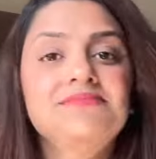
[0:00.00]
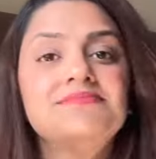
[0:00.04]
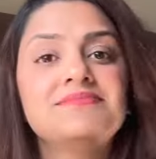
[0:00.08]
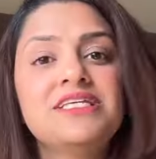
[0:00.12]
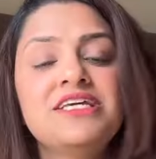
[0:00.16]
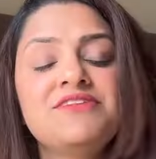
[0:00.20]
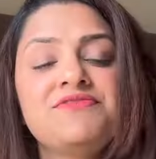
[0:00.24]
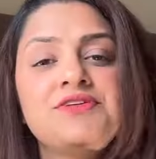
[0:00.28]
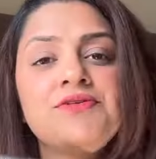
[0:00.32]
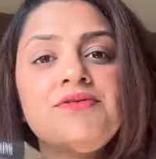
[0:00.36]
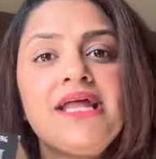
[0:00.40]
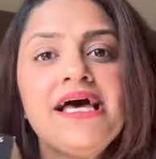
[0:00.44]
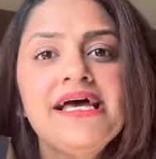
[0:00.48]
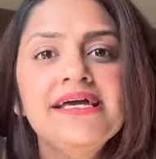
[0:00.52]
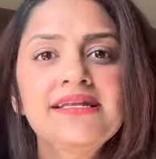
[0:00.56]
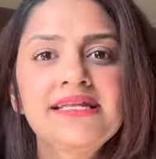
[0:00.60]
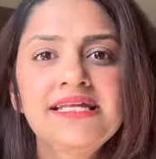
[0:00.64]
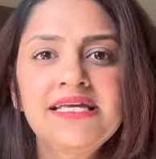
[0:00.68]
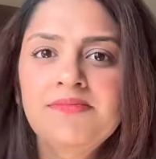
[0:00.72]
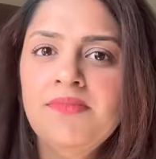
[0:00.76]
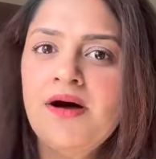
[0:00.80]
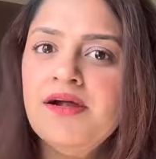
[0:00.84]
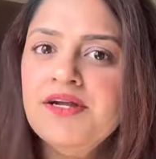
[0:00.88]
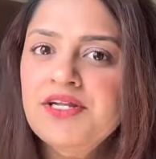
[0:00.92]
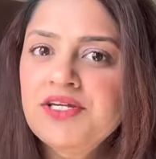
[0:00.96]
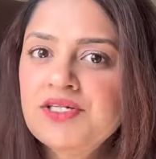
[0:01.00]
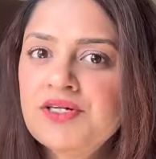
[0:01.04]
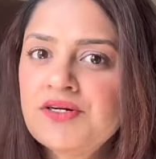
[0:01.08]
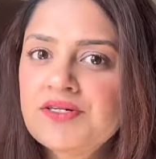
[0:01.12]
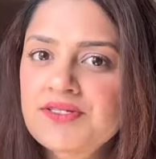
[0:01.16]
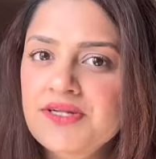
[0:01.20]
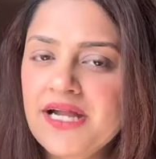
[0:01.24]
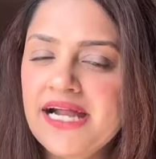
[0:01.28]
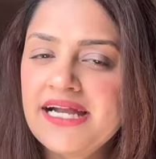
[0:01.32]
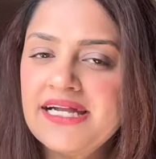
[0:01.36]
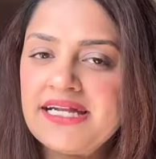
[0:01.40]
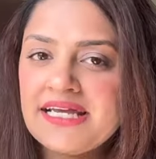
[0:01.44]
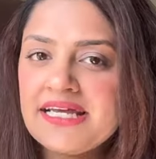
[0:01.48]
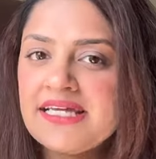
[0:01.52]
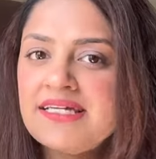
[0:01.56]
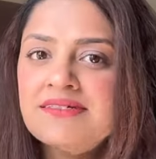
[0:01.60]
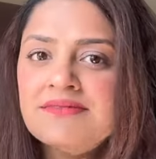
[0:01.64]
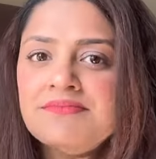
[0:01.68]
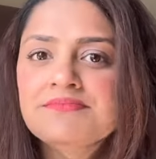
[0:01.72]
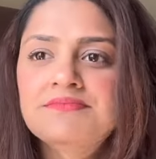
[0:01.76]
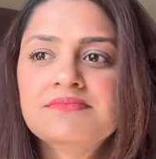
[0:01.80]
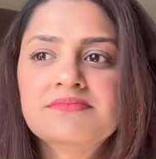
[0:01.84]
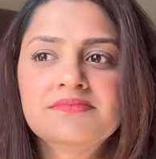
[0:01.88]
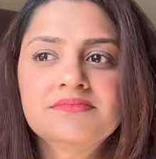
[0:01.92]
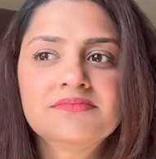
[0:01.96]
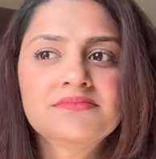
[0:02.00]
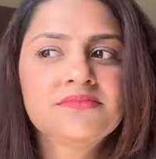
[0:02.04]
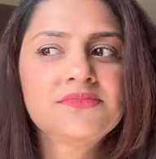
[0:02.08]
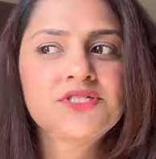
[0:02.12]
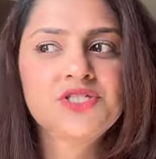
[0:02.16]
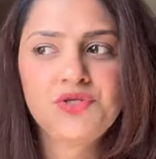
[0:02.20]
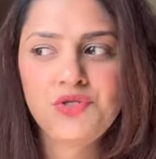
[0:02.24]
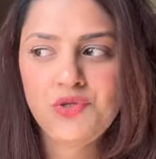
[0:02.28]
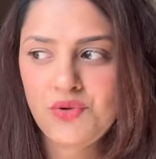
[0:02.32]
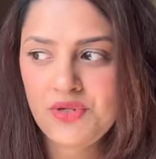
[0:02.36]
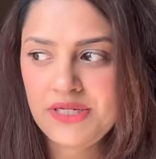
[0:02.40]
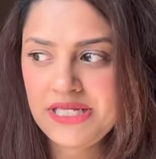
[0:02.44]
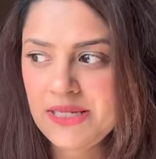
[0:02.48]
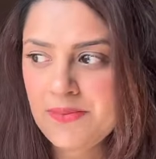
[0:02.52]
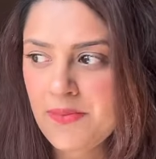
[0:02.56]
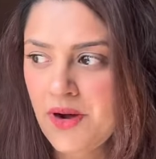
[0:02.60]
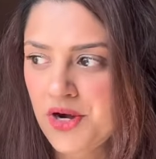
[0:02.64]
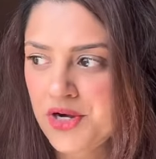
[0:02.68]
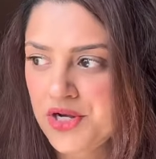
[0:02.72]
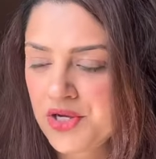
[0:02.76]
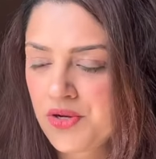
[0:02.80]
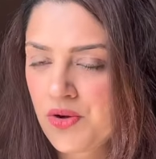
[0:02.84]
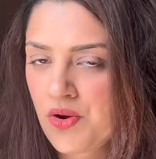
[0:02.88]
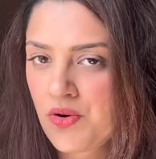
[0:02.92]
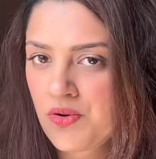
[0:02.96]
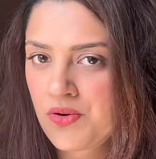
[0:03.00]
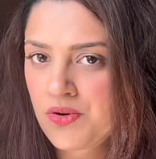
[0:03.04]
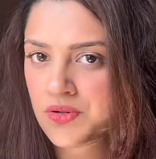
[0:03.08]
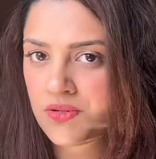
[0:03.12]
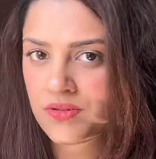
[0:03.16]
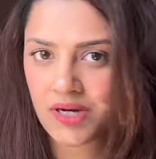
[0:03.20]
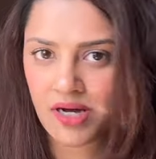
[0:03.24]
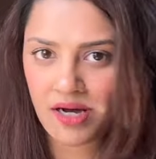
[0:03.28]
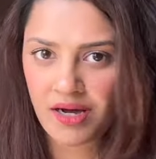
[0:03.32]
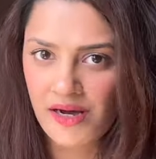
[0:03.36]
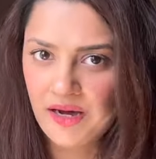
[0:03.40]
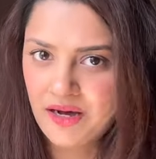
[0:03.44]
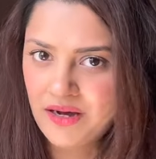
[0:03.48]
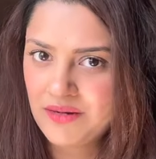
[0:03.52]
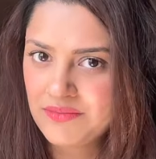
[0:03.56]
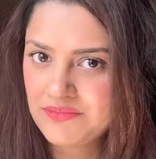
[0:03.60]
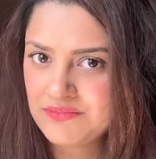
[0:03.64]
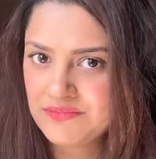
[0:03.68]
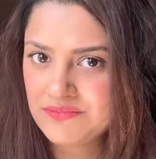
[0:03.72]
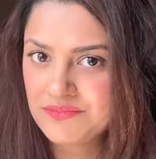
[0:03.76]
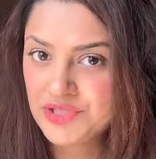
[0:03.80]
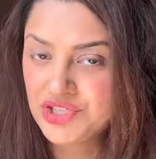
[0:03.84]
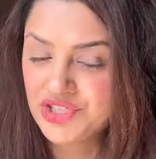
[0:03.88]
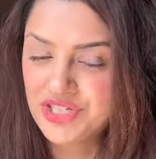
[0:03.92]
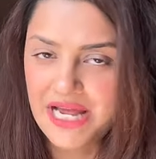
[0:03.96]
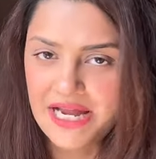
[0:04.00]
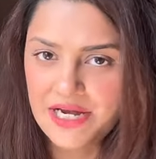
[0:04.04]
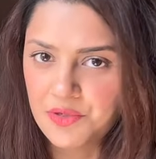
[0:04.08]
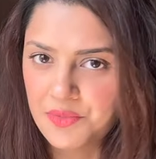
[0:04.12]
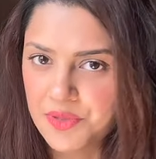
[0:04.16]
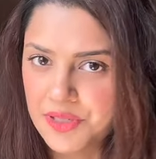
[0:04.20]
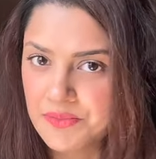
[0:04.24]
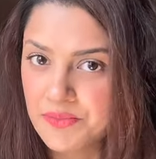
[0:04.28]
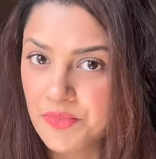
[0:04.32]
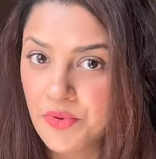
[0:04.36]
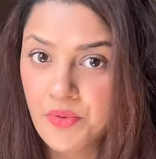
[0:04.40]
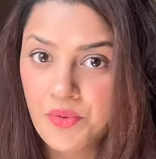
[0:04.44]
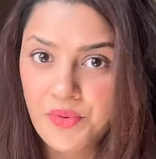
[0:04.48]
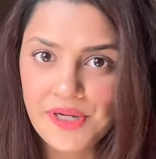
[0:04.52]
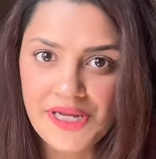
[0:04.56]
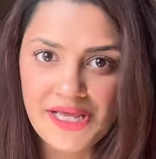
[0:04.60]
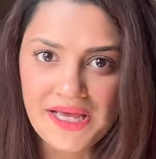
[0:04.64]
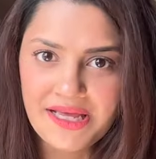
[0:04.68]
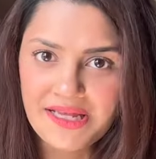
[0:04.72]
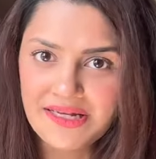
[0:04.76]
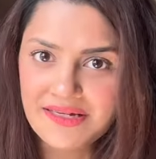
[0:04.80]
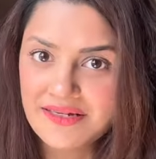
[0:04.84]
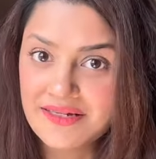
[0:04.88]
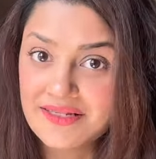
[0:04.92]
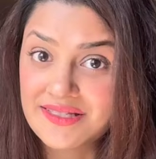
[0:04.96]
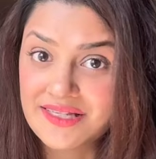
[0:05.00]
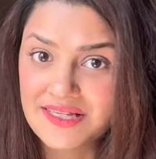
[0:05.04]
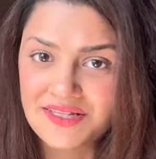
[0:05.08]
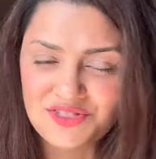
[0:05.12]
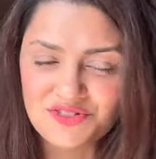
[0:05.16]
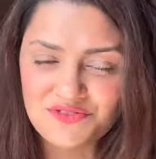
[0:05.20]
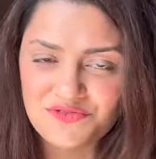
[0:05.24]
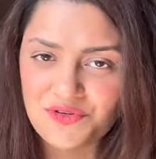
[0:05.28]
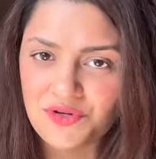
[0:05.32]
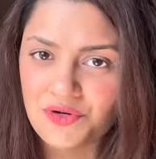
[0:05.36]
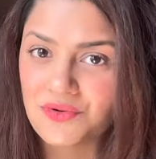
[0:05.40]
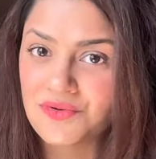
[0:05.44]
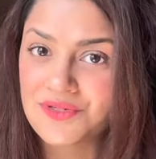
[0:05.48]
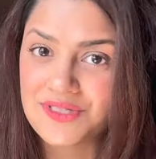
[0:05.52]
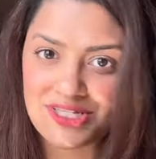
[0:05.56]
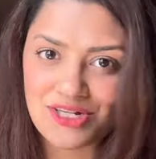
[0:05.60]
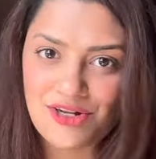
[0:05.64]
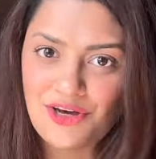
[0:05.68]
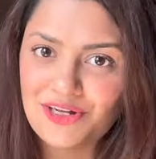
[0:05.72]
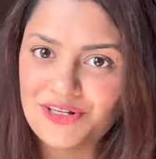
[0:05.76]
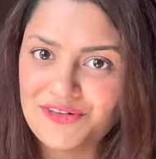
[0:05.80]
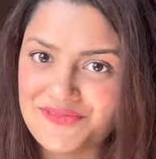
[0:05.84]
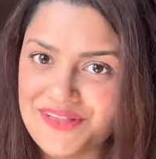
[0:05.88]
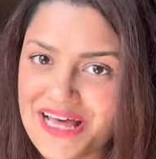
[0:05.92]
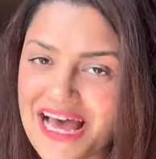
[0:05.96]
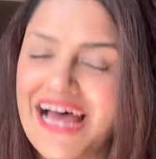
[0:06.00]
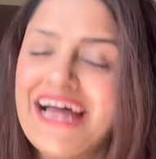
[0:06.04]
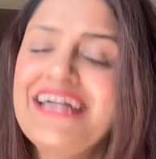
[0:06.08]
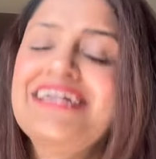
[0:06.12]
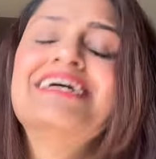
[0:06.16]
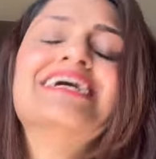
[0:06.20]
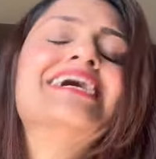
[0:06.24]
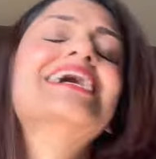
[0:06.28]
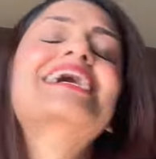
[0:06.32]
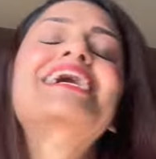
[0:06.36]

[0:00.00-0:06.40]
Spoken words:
if you like Lee Bardugo's writing, you know Lee Bardugo, Shadow and Bone and Six of Crows and all of that.